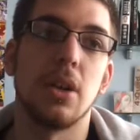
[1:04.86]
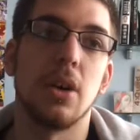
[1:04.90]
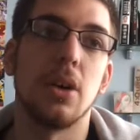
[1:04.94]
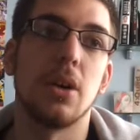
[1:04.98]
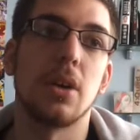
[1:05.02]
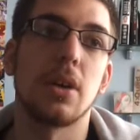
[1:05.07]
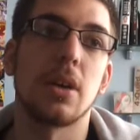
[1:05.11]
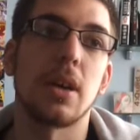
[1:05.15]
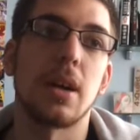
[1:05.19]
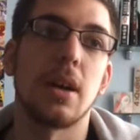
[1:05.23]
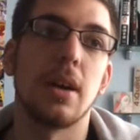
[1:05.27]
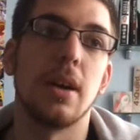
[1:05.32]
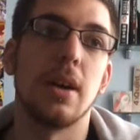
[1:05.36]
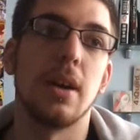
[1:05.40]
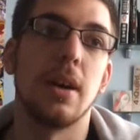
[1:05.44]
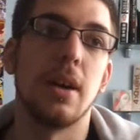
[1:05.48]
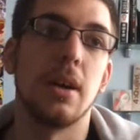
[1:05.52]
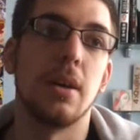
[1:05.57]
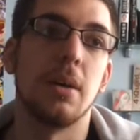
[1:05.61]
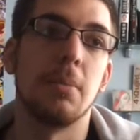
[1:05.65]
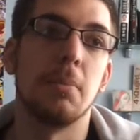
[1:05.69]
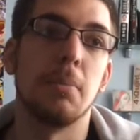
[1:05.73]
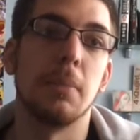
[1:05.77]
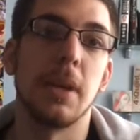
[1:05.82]
Lock,
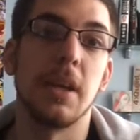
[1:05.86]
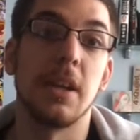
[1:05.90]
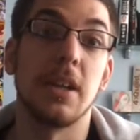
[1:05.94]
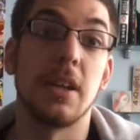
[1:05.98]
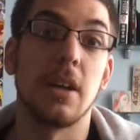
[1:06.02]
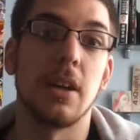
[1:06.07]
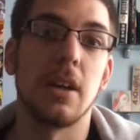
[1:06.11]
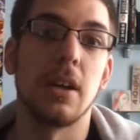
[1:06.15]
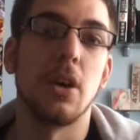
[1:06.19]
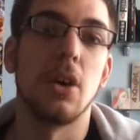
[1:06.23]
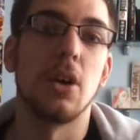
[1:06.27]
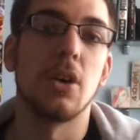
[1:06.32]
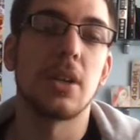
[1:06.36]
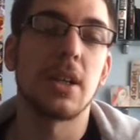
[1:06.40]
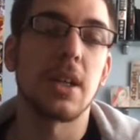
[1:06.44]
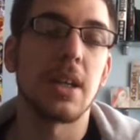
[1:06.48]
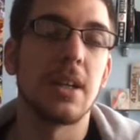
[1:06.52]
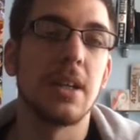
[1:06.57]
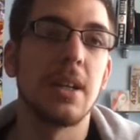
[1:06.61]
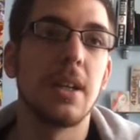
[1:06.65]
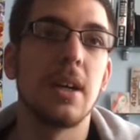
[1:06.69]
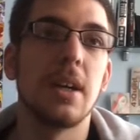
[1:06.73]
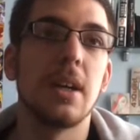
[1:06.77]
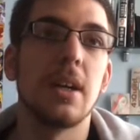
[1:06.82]
Media Lock,
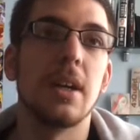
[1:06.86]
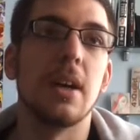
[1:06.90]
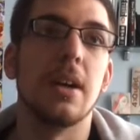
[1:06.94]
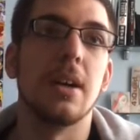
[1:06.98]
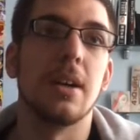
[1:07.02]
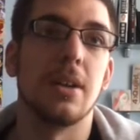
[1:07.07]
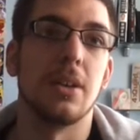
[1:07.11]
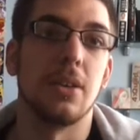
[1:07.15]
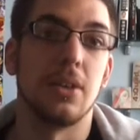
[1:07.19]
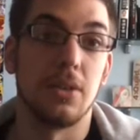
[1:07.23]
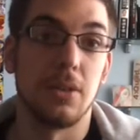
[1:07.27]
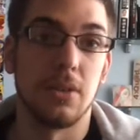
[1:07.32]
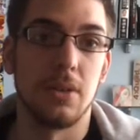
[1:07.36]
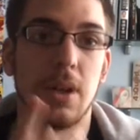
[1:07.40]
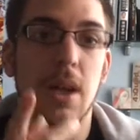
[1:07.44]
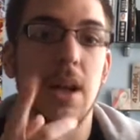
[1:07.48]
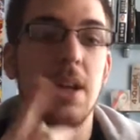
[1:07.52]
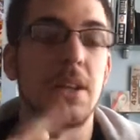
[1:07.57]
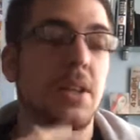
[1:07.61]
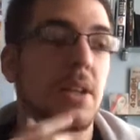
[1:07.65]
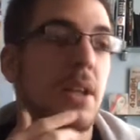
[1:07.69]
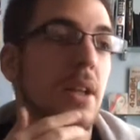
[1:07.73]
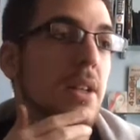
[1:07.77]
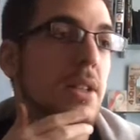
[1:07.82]
on
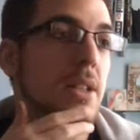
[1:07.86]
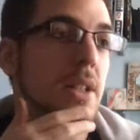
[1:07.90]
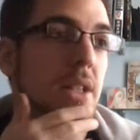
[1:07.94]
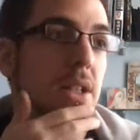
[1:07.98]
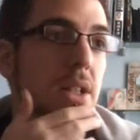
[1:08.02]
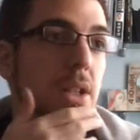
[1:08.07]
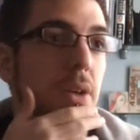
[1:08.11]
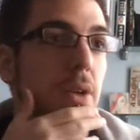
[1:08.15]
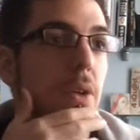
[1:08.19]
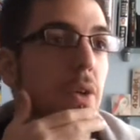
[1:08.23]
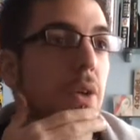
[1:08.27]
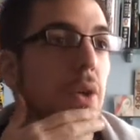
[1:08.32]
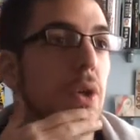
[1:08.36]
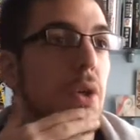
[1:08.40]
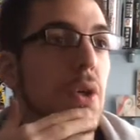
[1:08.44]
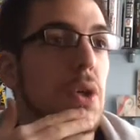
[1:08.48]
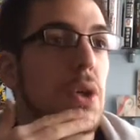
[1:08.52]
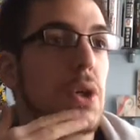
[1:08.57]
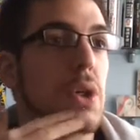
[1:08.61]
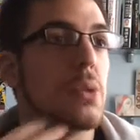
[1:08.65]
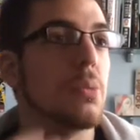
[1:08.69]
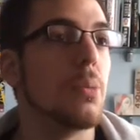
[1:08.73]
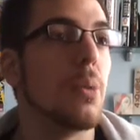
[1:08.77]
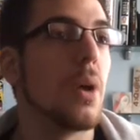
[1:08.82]
as he's known on
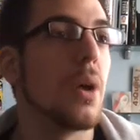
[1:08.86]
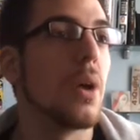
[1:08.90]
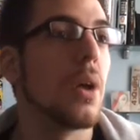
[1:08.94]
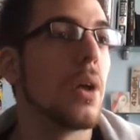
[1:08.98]
YouTube.